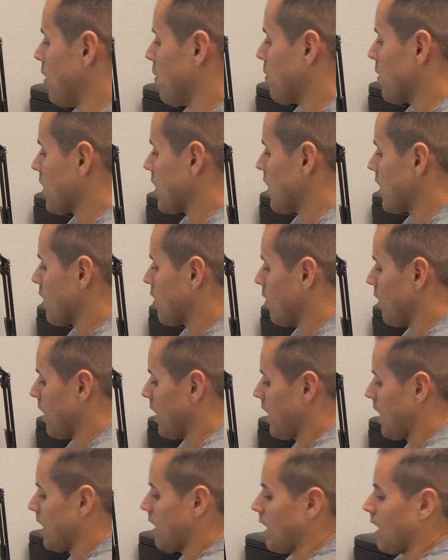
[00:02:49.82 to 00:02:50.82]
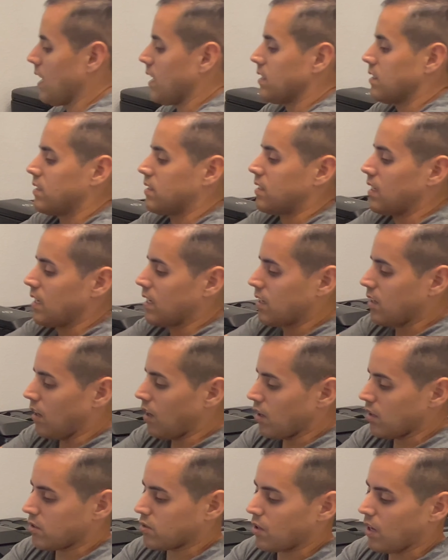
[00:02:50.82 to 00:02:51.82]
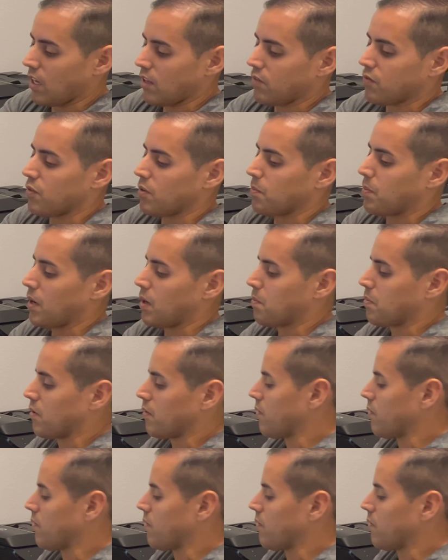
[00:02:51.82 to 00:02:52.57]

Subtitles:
we're gonna go ahead and stick our transfer paper